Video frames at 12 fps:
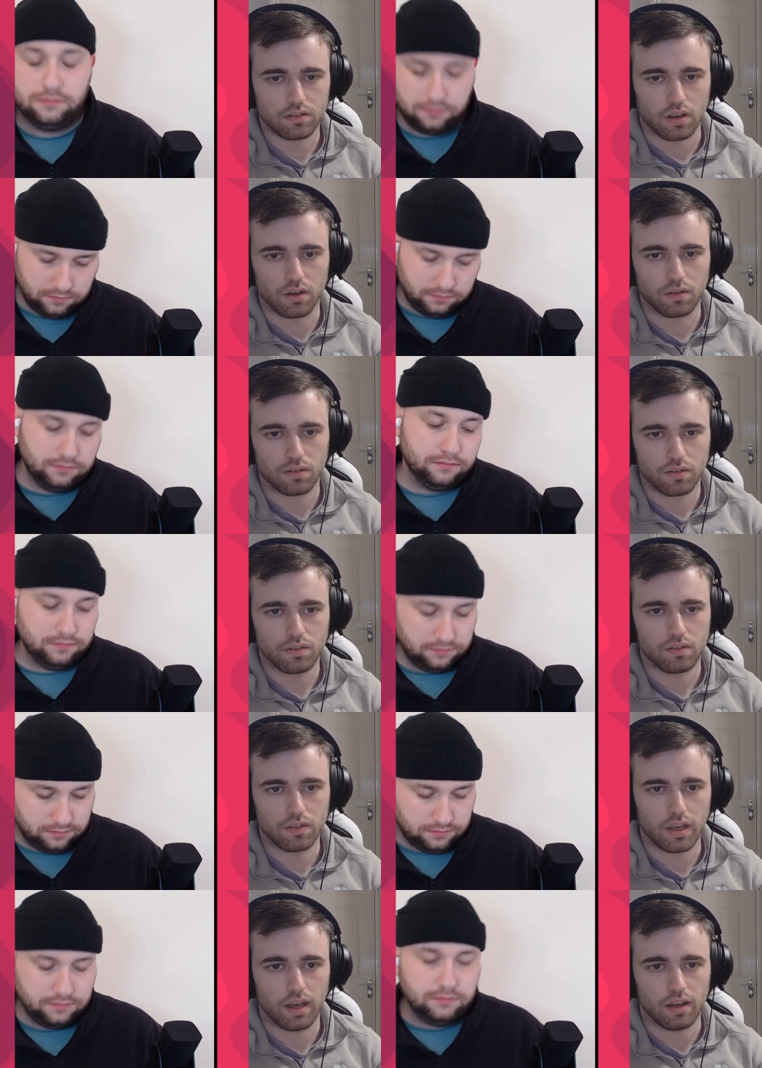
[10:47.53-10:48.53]
Speaker 1: So
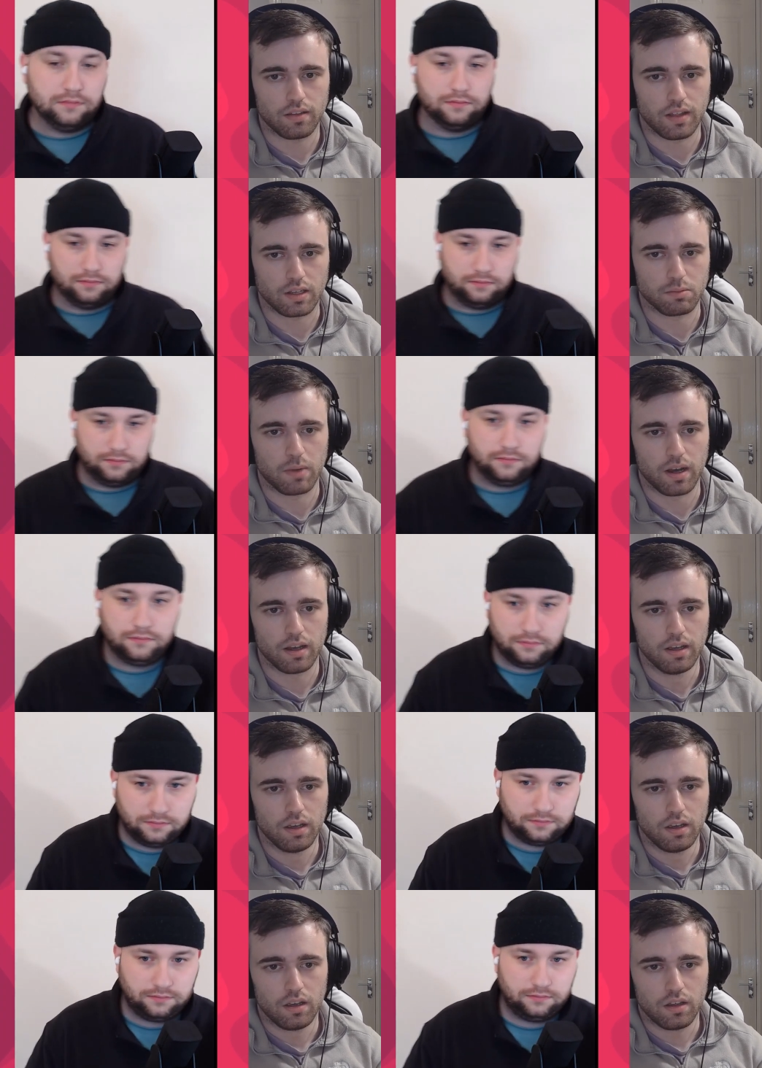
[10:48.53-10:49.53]
yeah, mm that's my
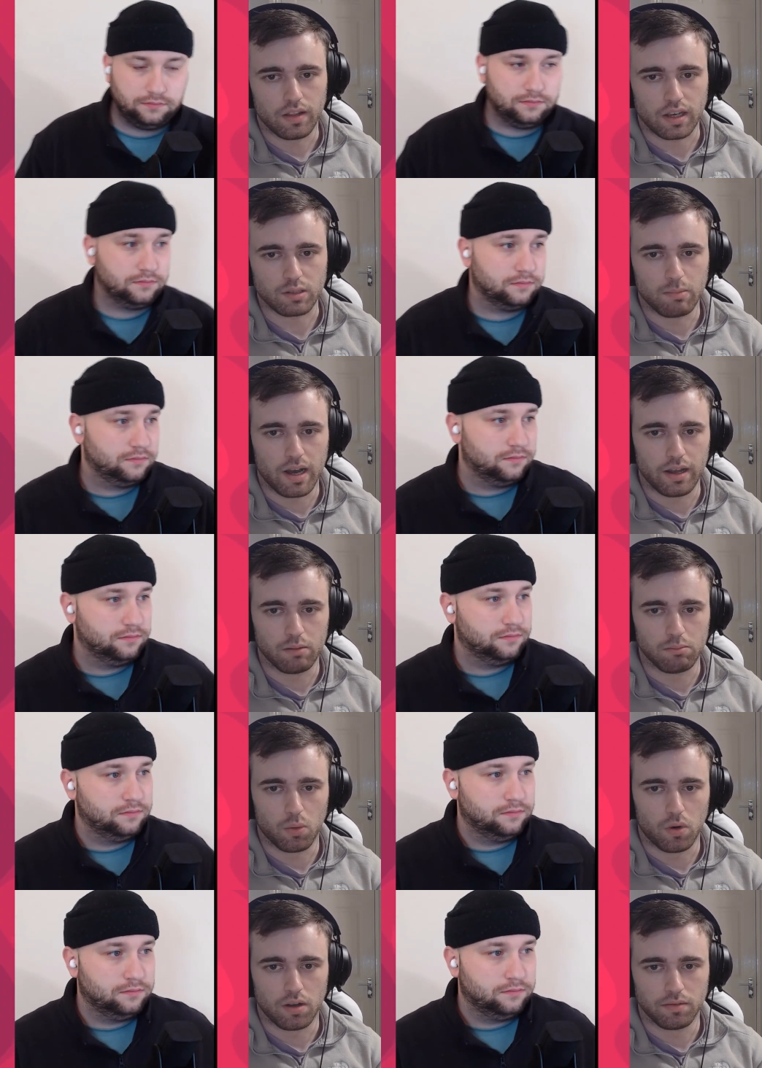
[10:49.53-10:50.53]
that's my
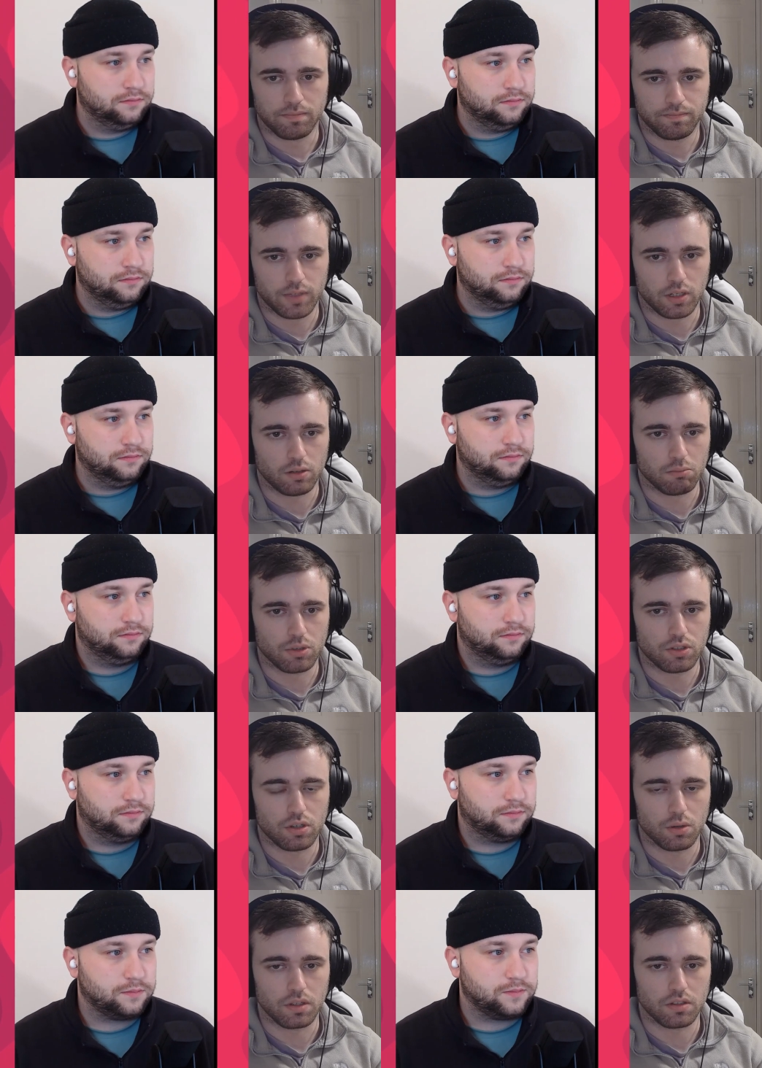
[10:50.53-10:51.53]
number one and number
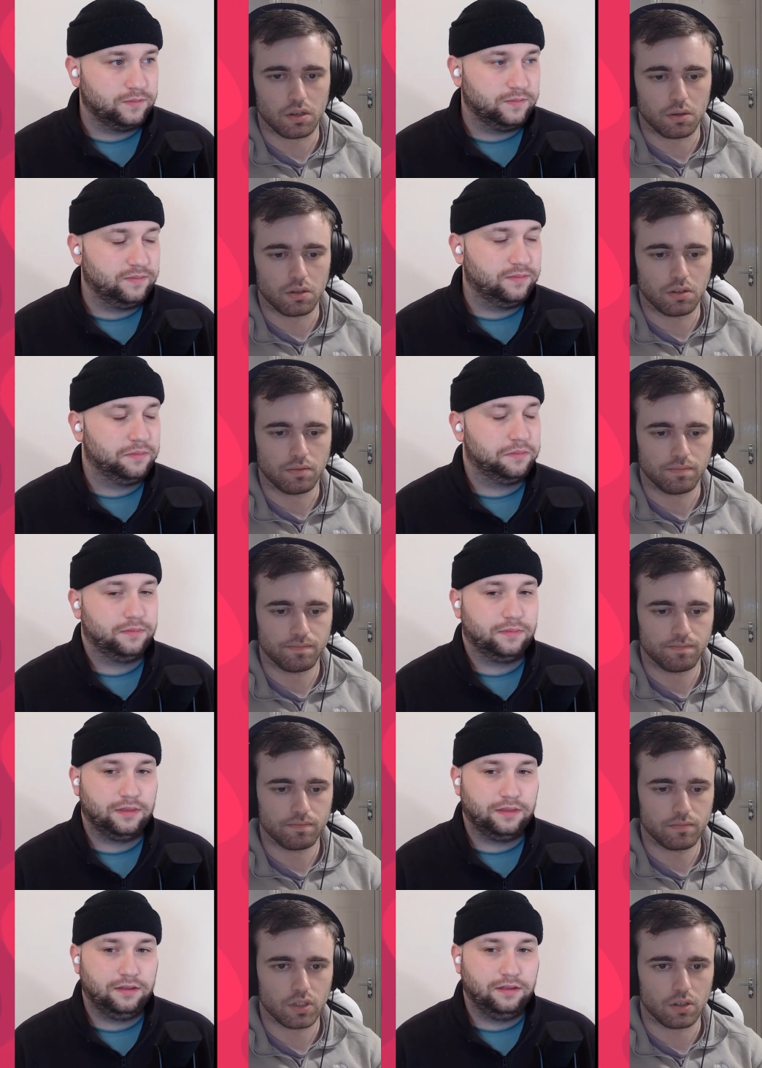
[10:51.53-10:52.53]
two in total.
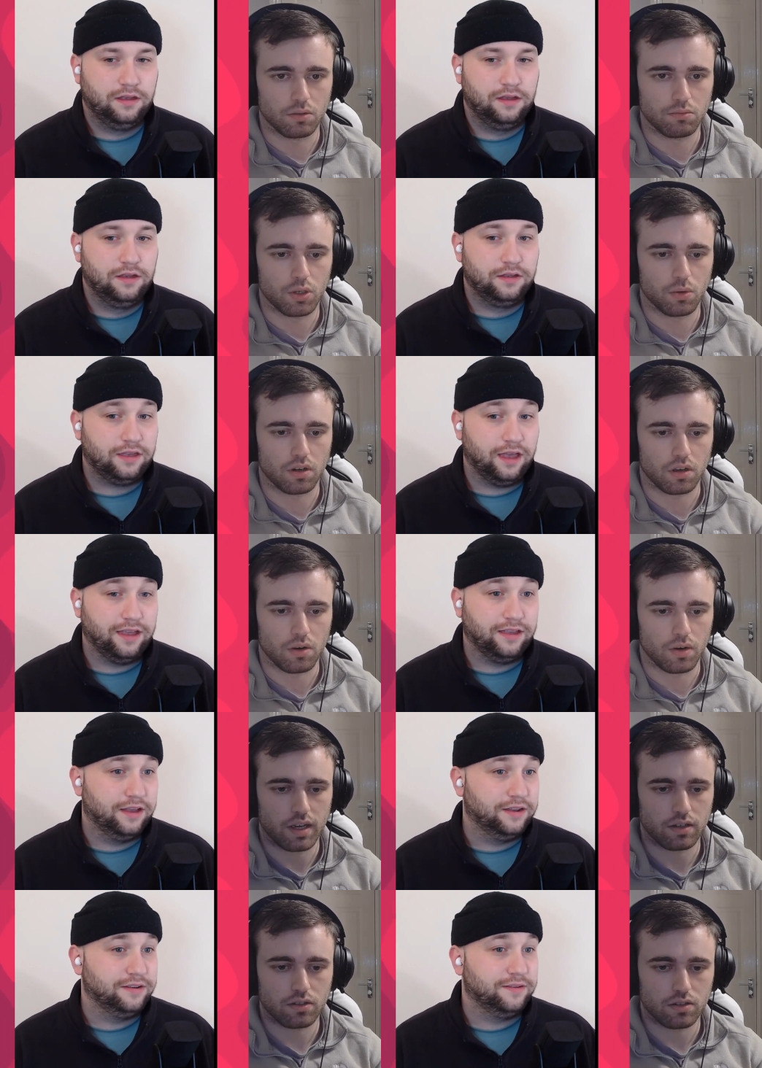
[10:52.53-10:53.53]
So okay,
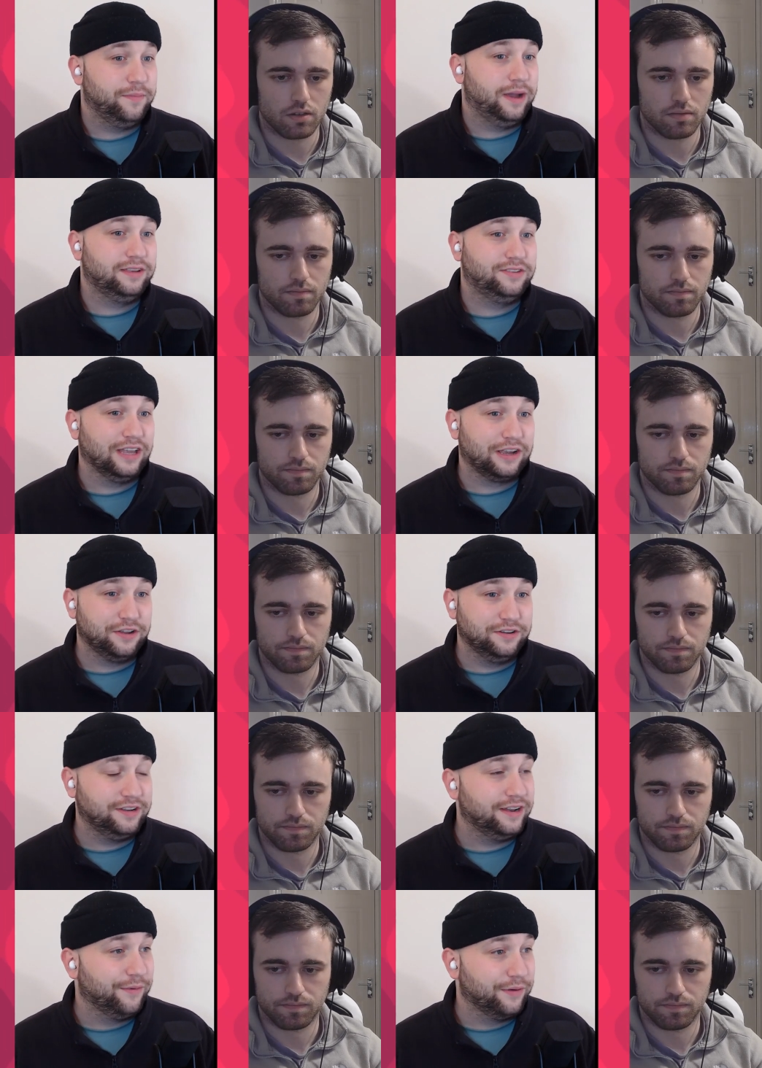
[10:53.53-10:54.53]
and
Speaker 2: next? my second
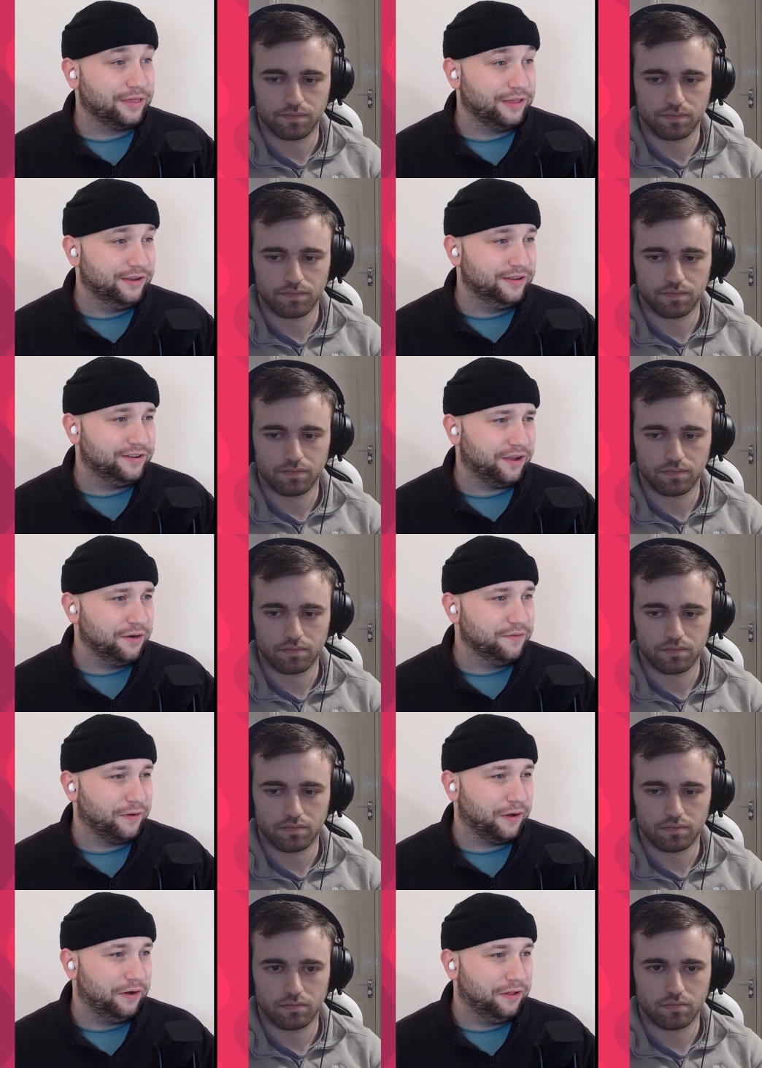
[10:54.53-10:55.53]
and our third
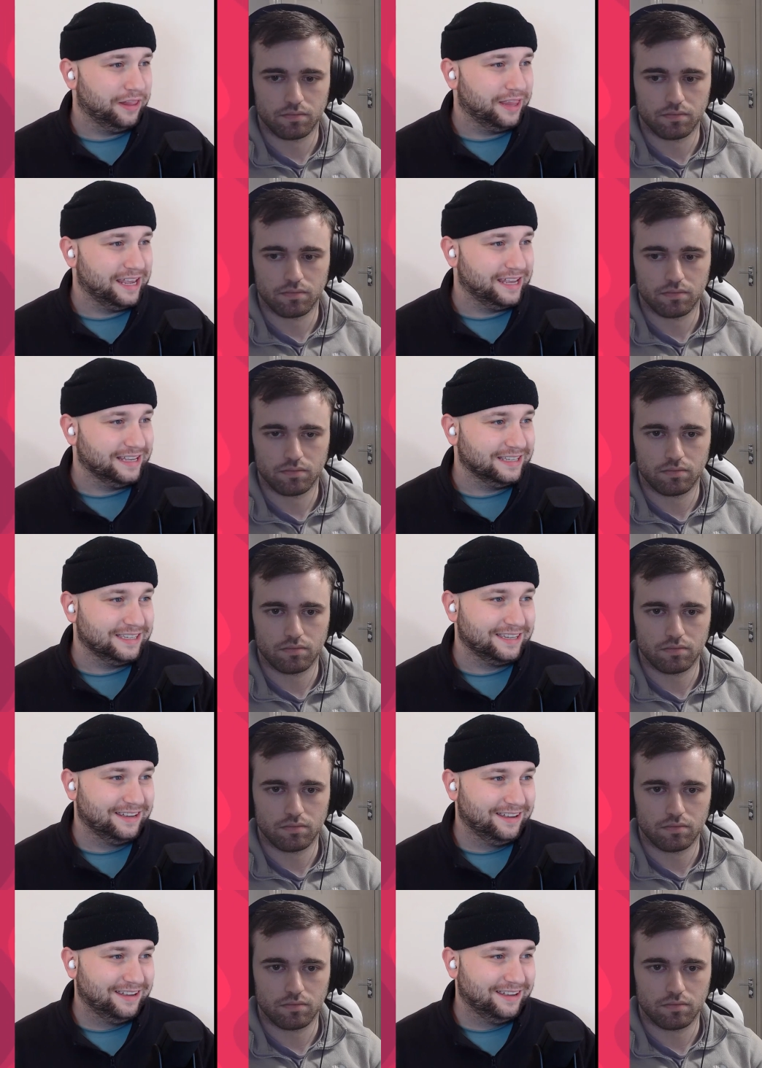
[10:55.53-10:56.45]
overall is